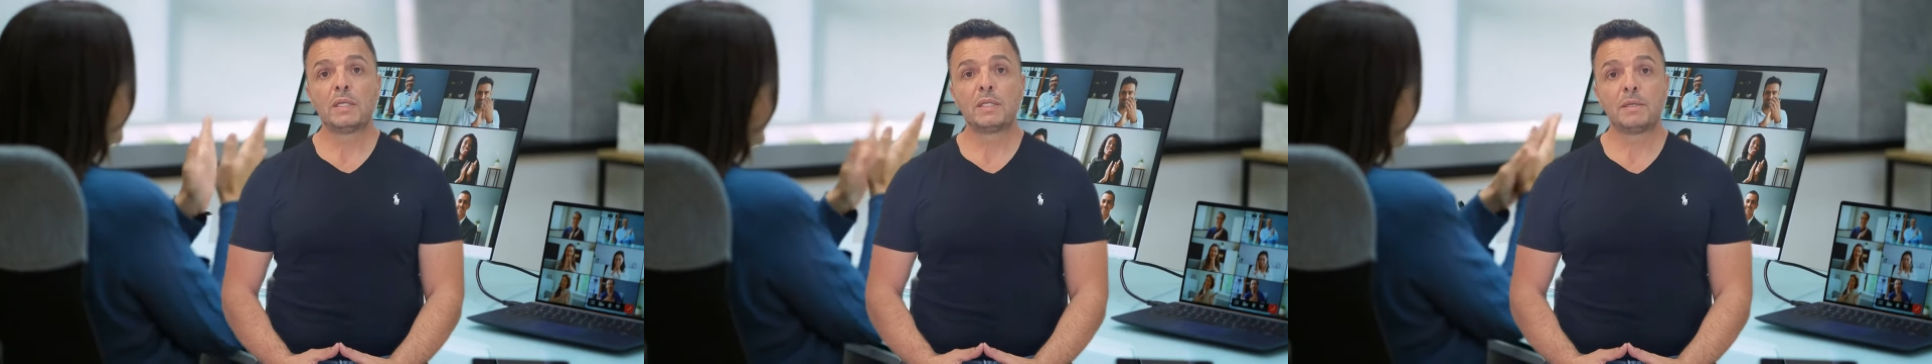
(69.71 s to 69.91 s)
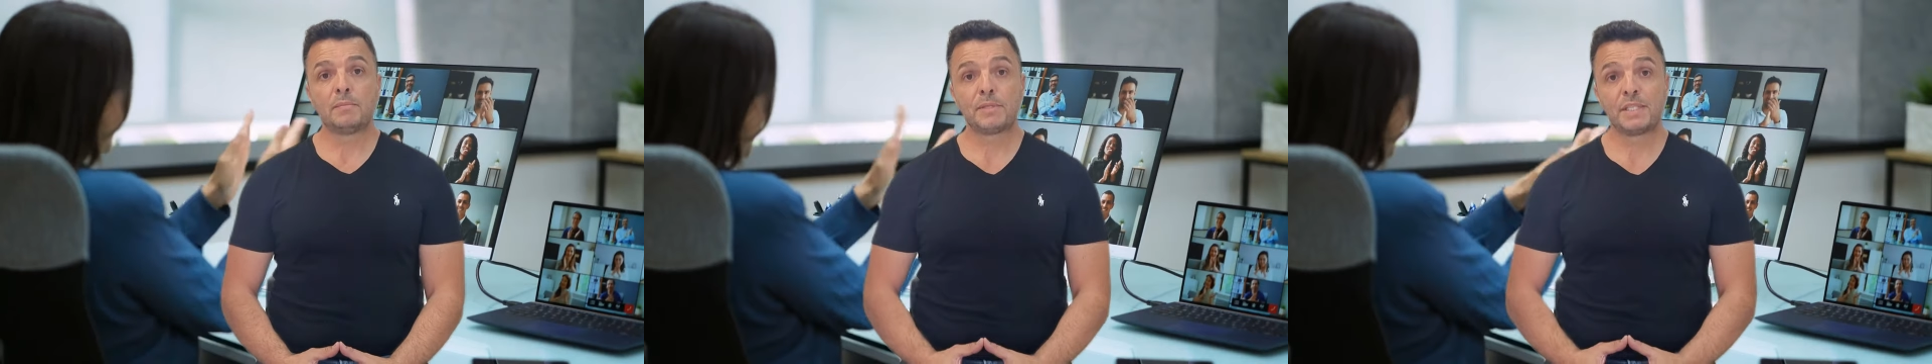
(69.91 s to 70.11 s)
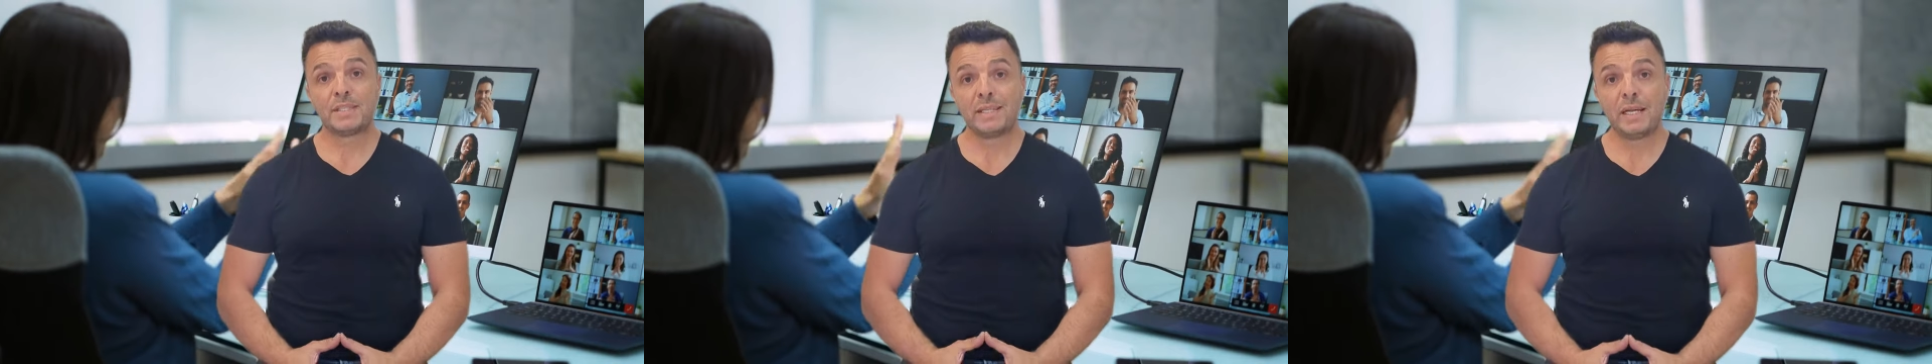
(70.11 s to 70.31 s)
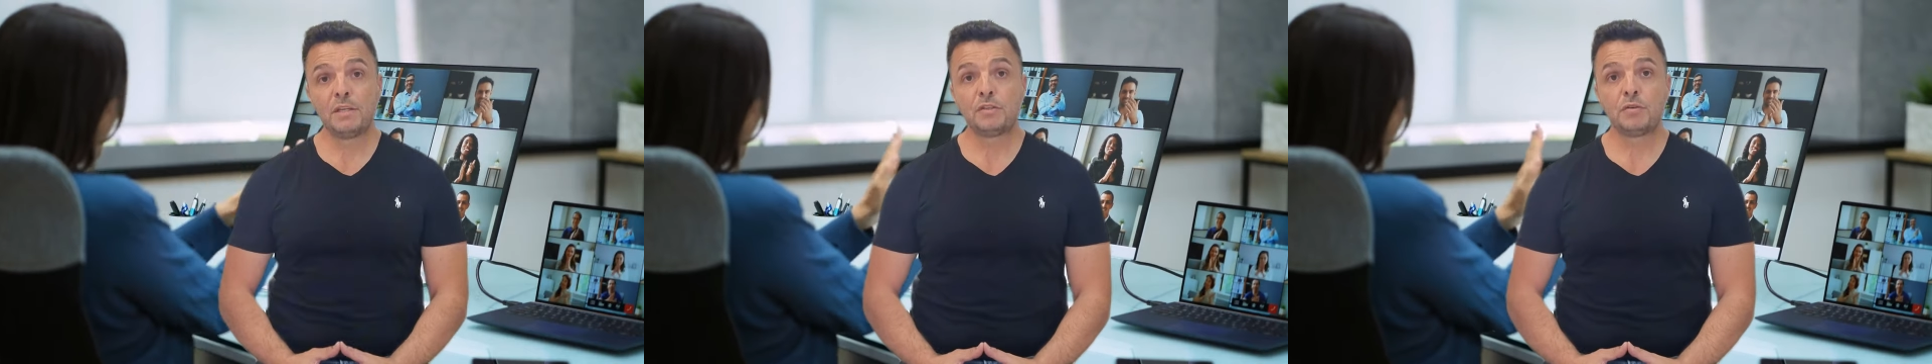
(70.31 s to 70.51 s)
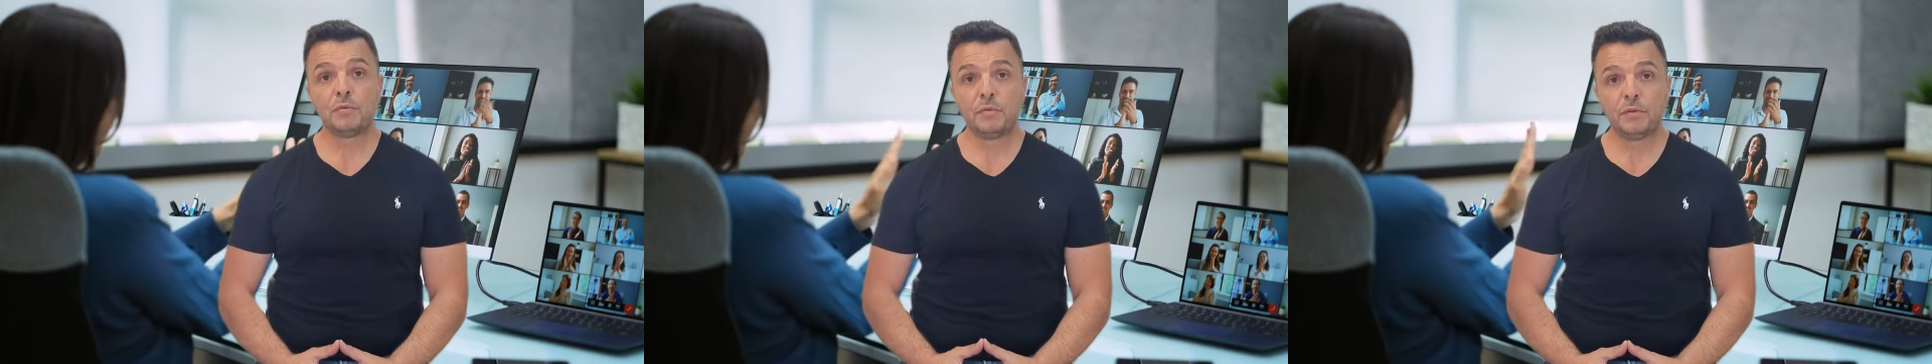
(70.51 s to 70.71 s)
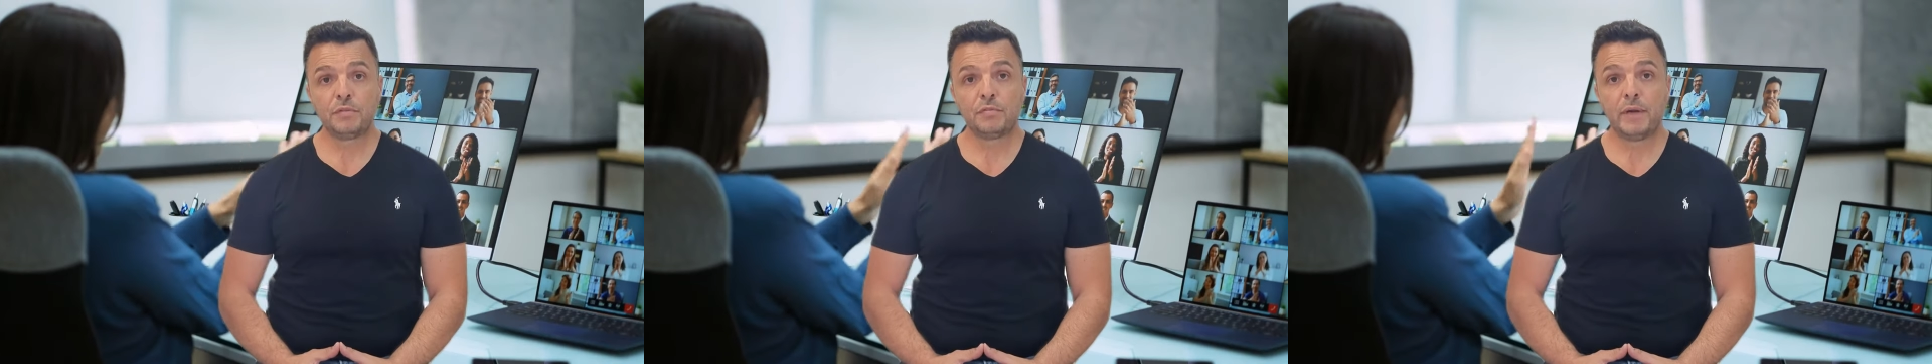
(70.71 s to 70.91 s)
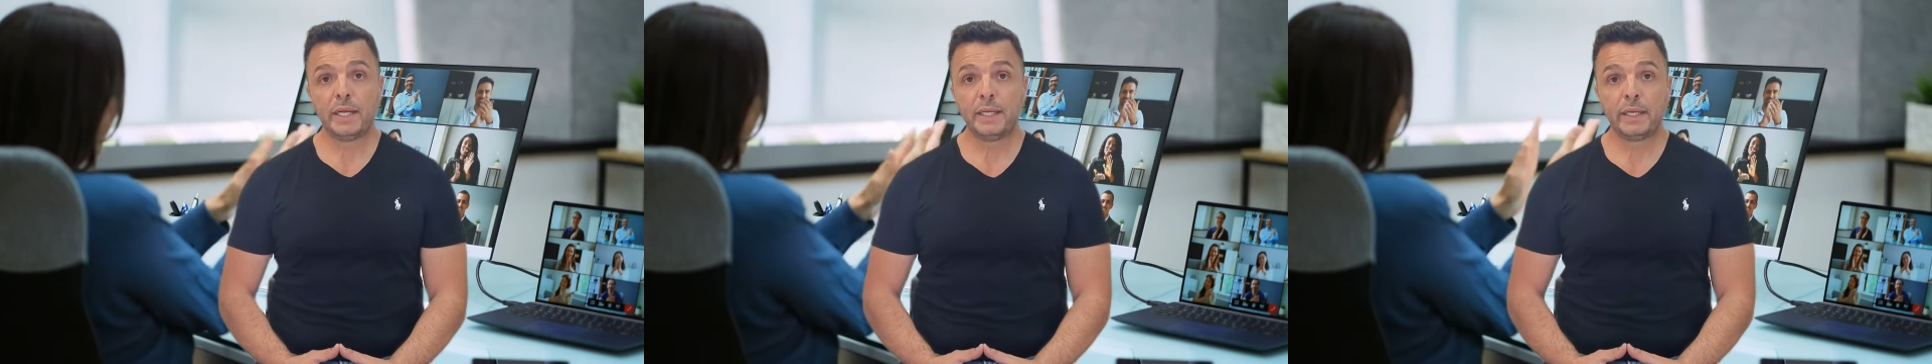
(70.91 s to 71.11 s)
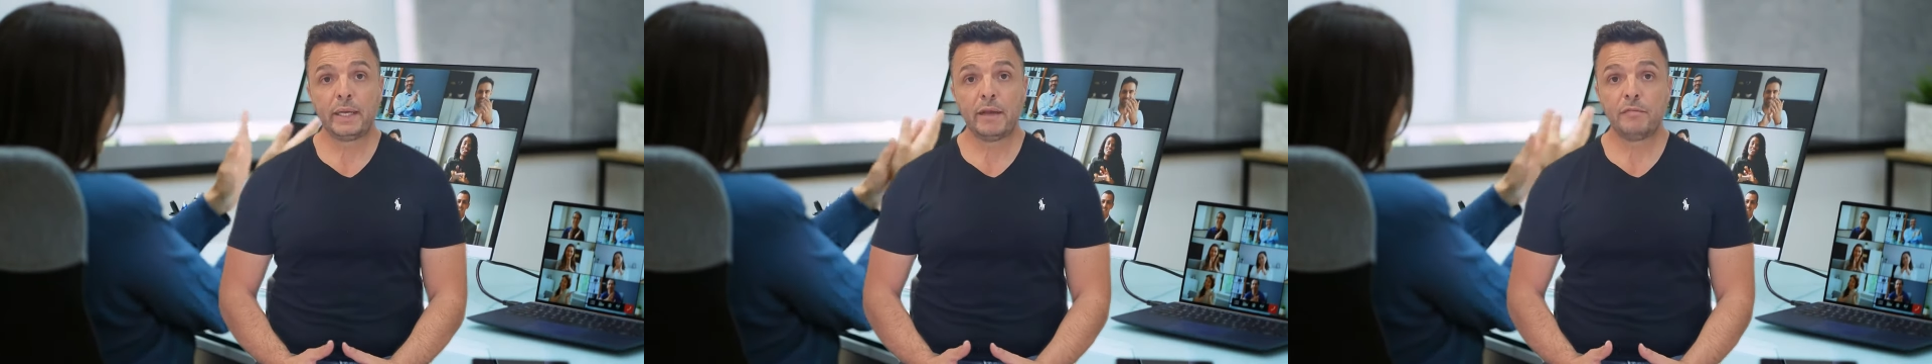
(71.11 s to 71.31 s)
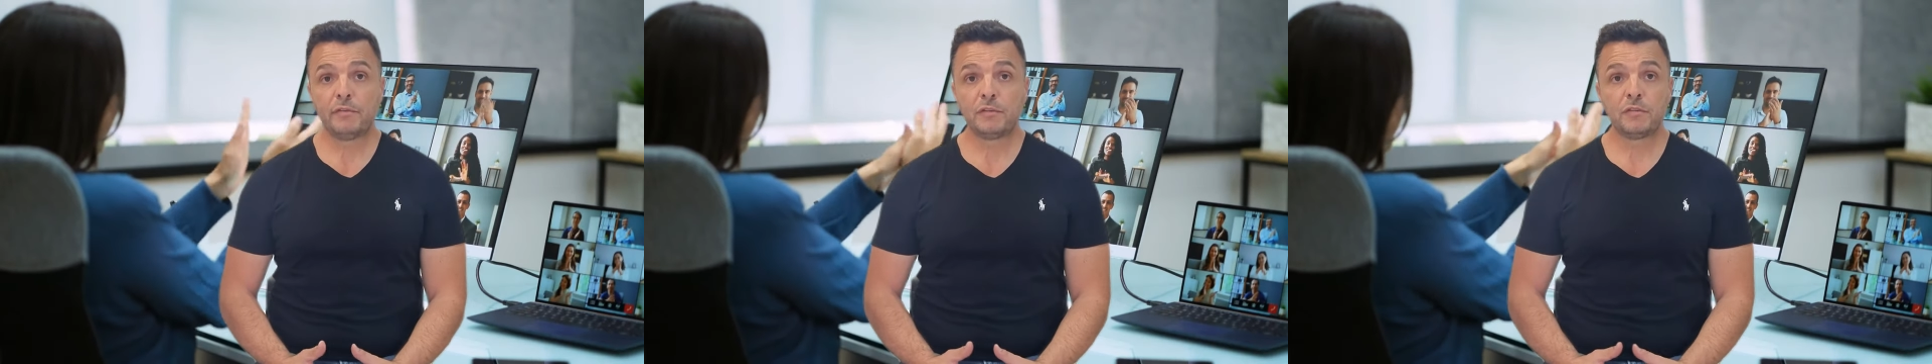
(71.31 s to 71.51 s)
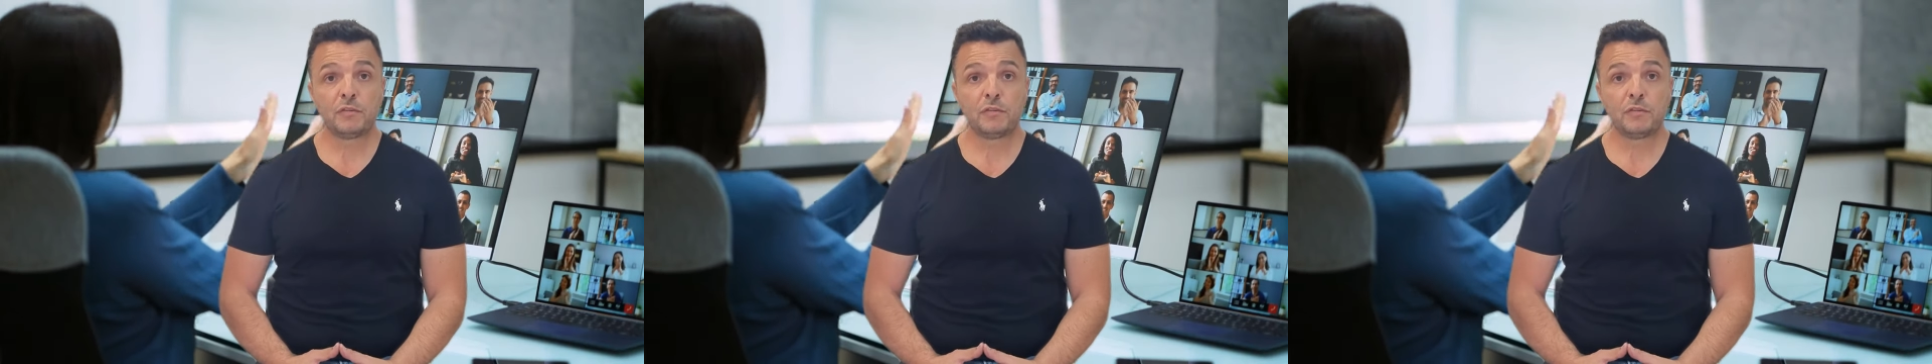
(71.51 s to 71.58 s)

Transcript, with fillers: substantial retraining efforts